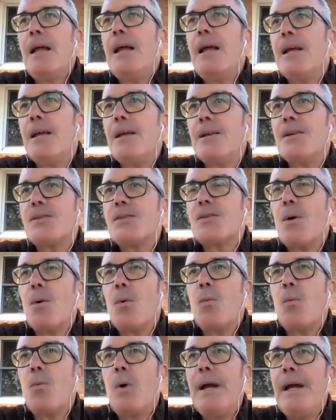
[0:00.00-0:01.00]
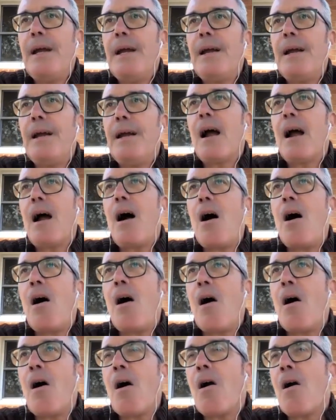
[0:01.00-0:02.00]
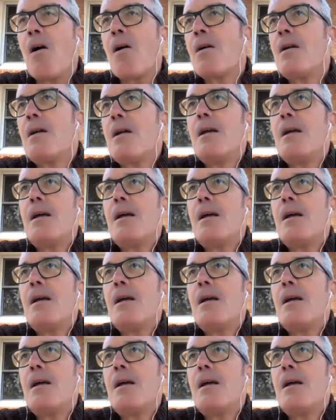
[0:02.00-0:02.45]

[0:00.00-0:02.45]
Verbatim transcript: is we are